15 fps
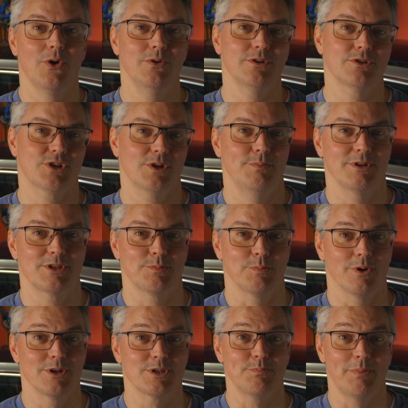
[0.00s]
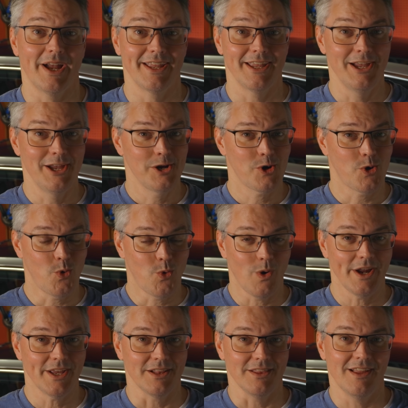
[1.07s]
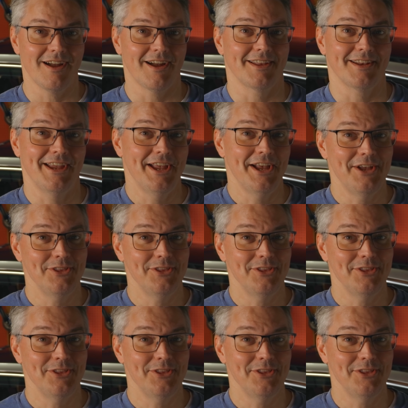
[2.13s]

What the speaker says: ownership experience by quite a lot.